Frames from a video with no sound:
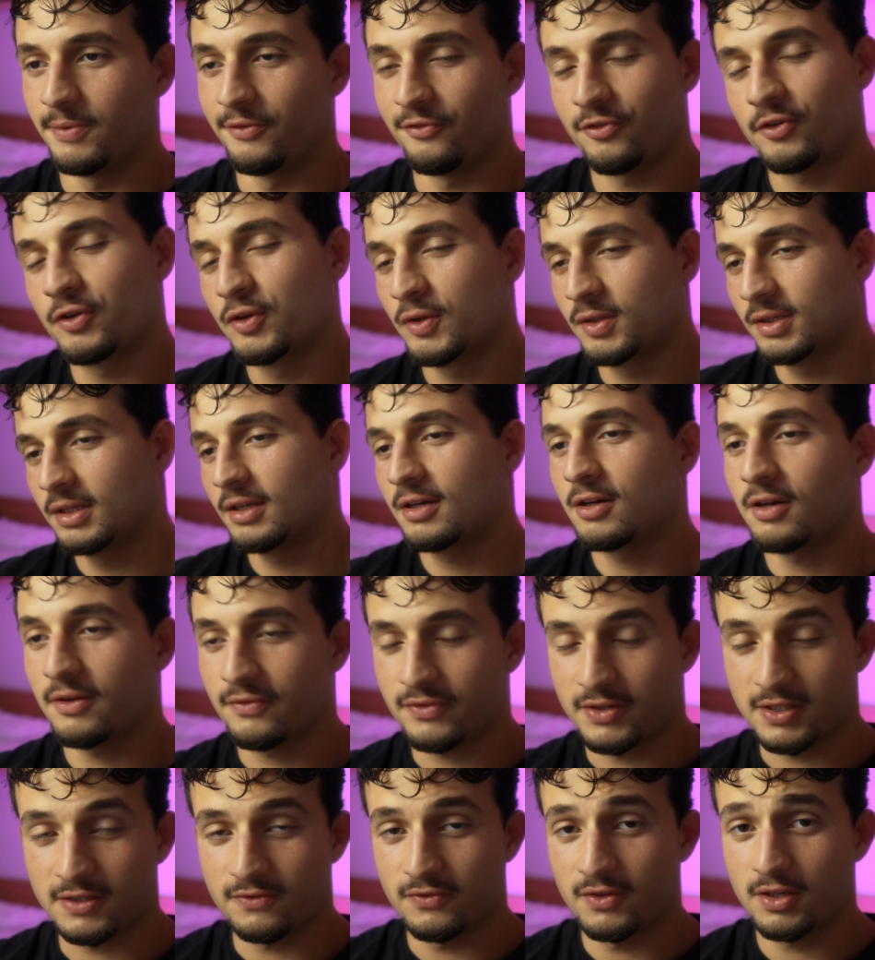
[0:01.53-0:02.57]
Before you click off
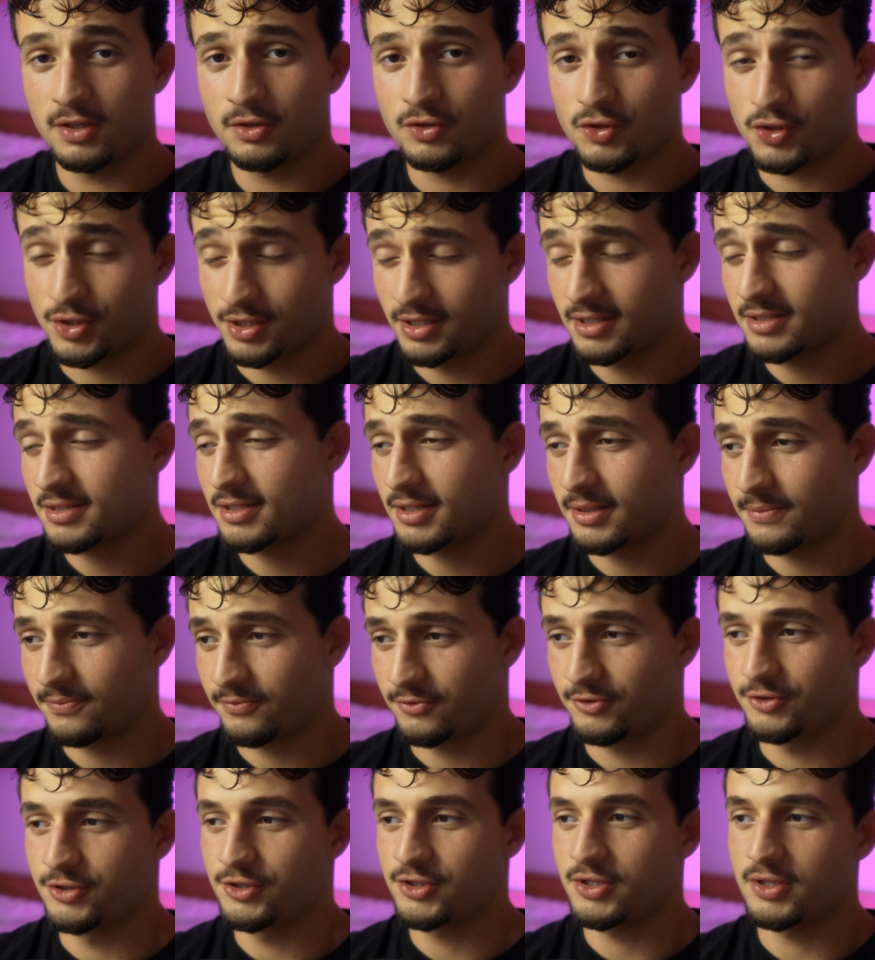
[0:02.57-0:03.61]
this video, just listen up
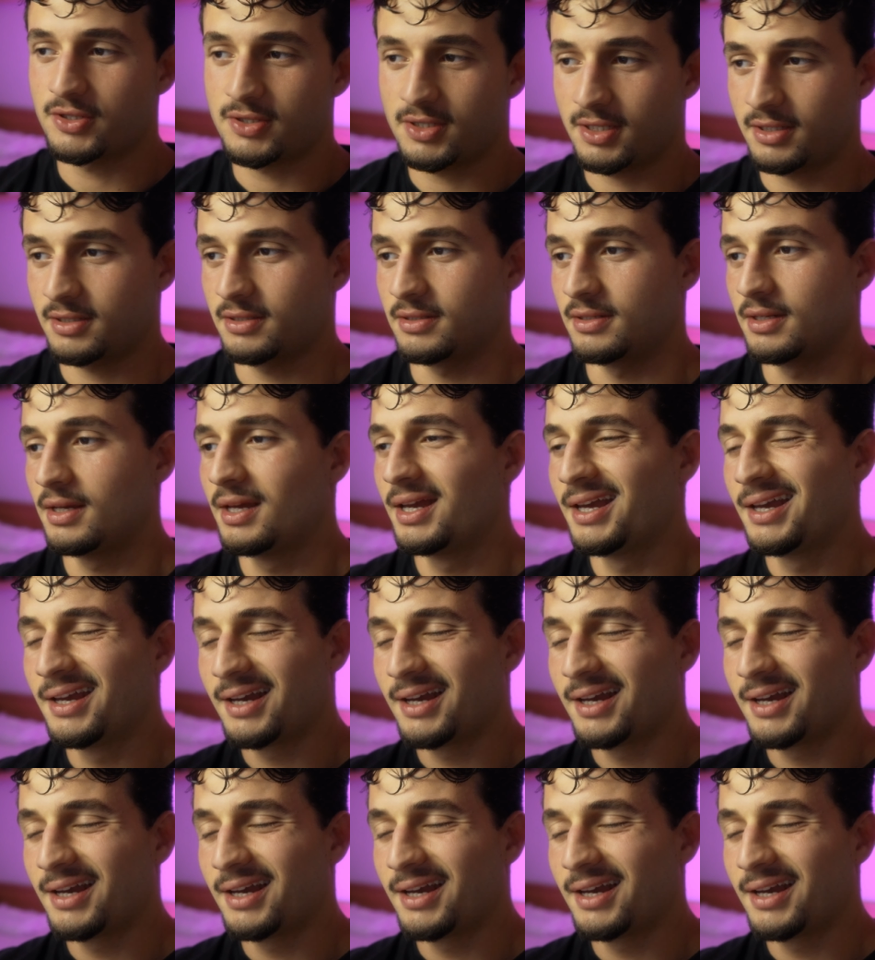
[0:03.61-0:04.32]
for just a second.